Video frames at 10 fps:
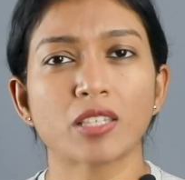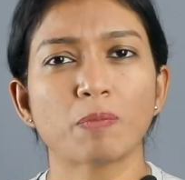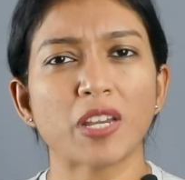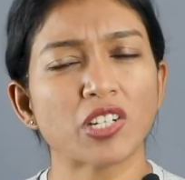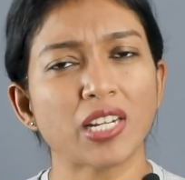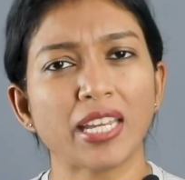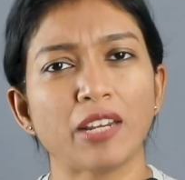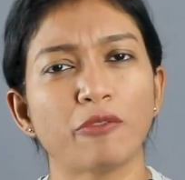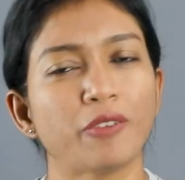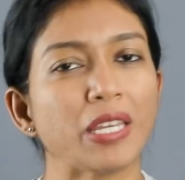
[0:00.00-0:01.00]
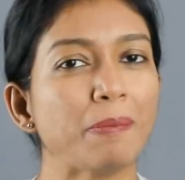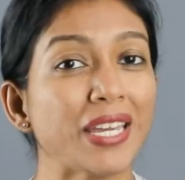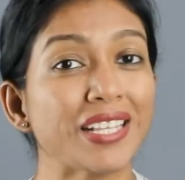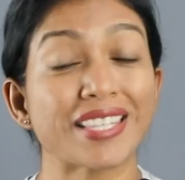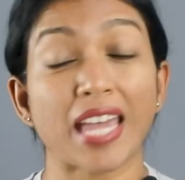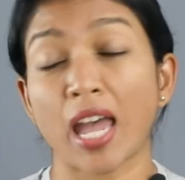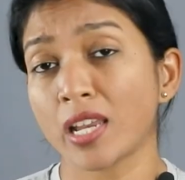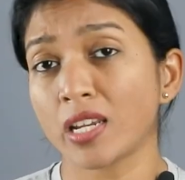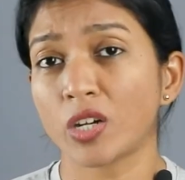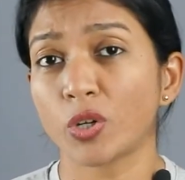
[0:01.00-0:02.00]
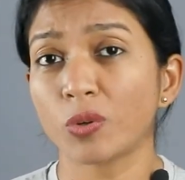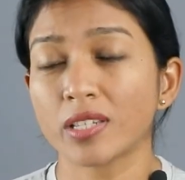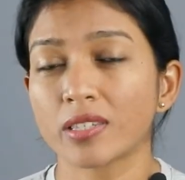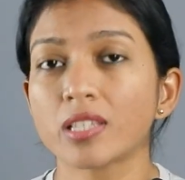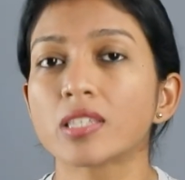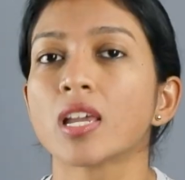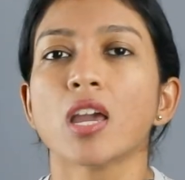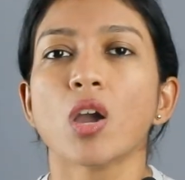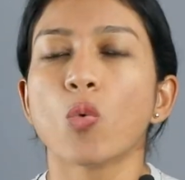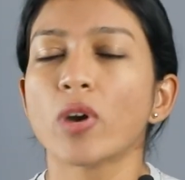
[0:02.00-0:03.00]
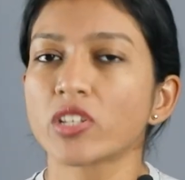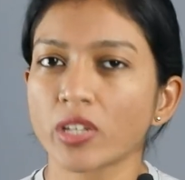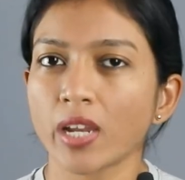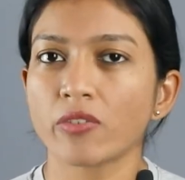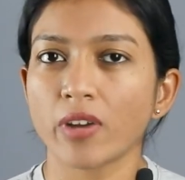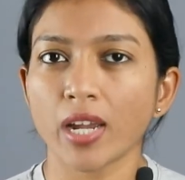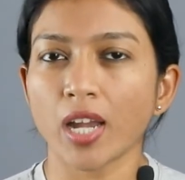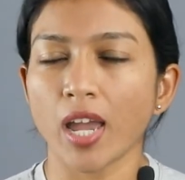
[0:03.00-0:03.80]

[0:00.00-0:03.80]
especially in females and adolescents, which can wreak